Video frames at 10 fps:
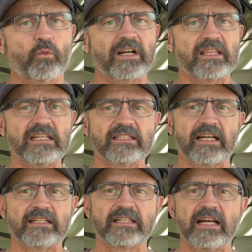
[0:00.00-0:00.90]
to one of these
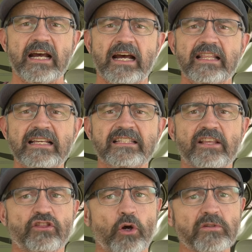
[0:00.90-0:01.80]
sites, and they
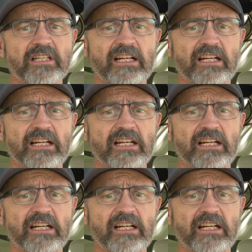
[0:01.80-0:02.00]
said those